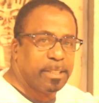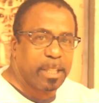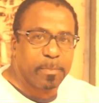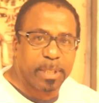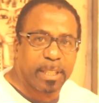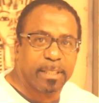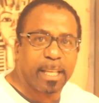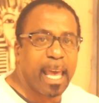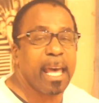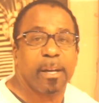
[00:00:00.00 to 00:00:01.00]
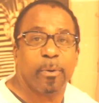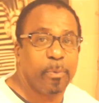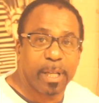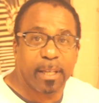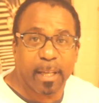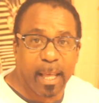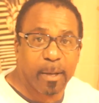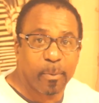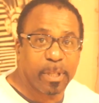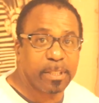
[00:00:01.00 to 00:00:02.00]
Egyptians had a written
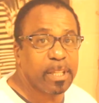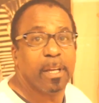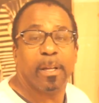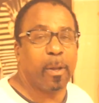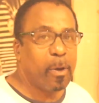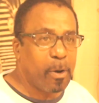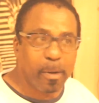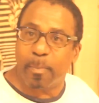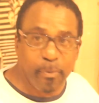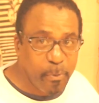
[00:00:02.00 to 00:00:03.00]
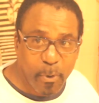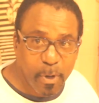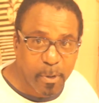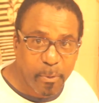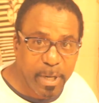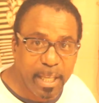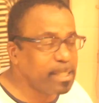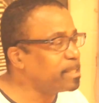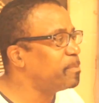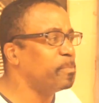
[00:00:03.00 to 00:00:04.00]
language long before Greek,
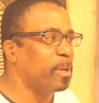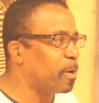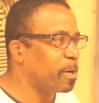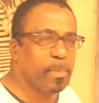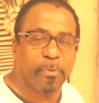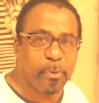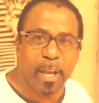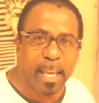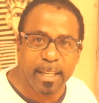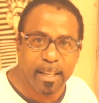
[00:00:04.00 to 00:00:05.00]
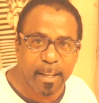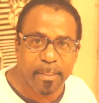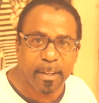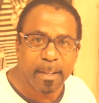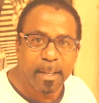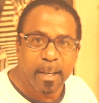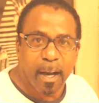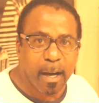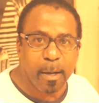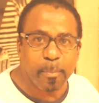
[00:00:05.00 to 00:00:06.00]
long before any other.
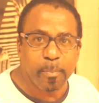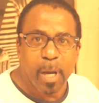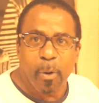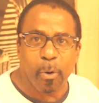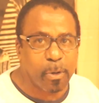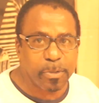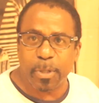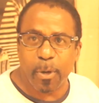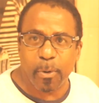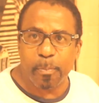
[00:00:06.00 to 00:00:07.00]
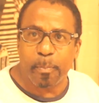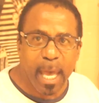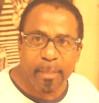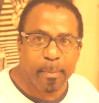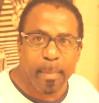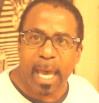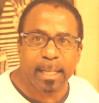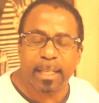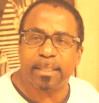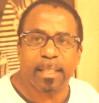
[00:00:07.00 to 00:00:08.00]
Also
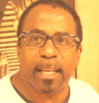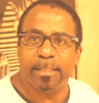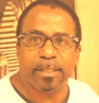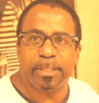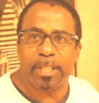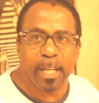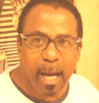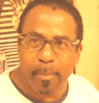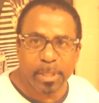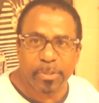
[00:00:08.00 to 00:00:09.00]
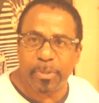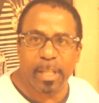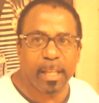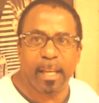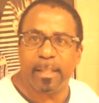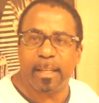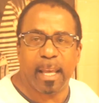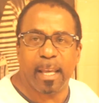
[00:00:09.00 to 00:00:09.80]
mathematics and geometry and